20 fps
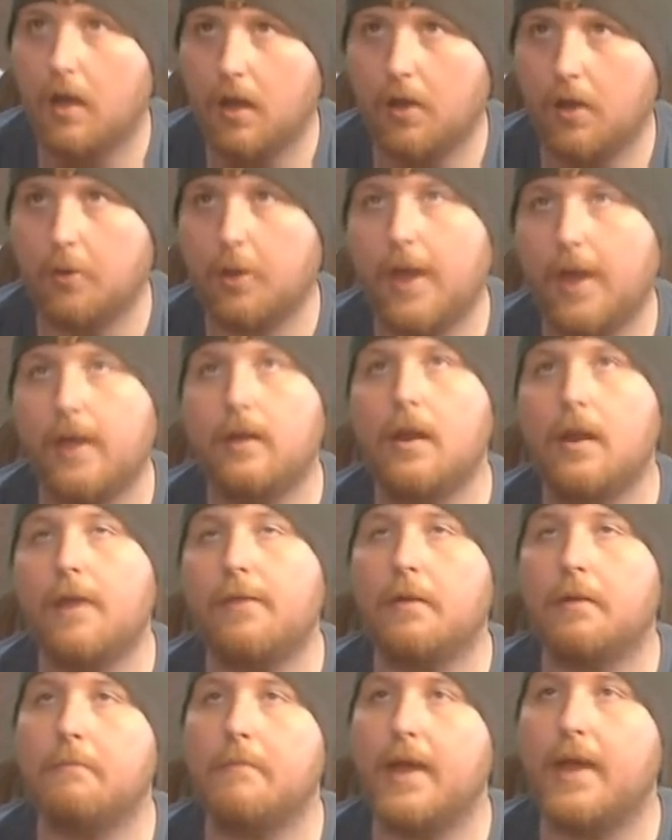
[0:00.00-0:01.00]
Okay,
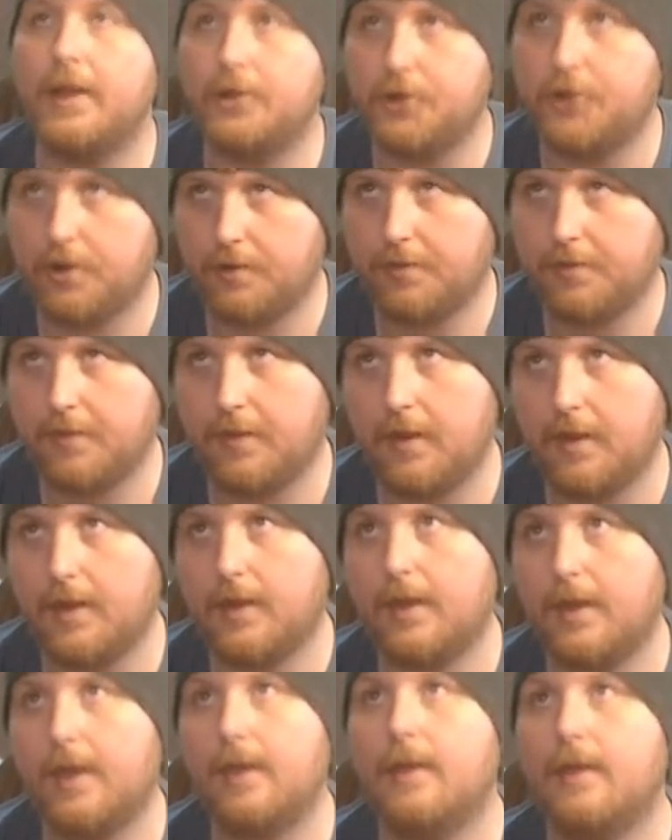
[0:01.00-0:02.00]
another major
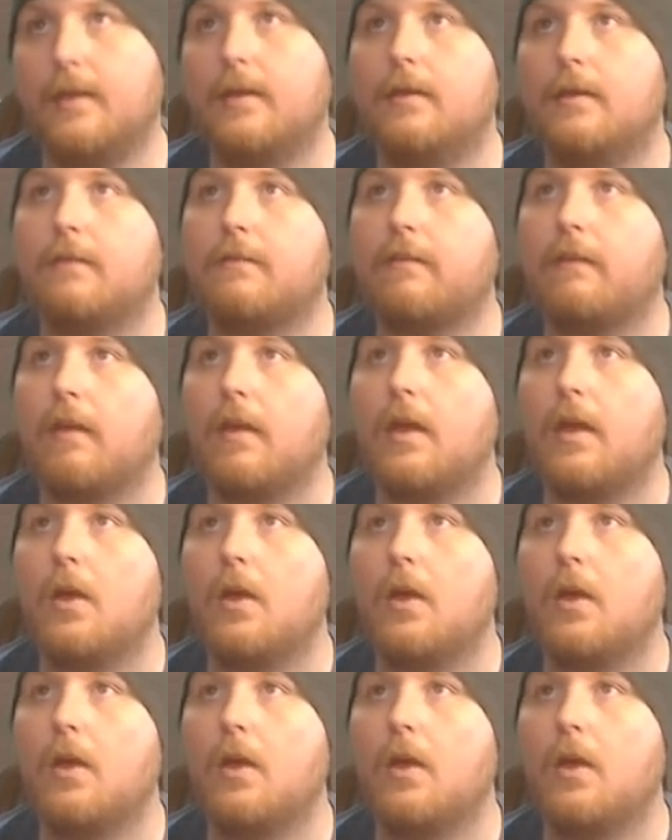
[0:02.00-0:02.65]
thing is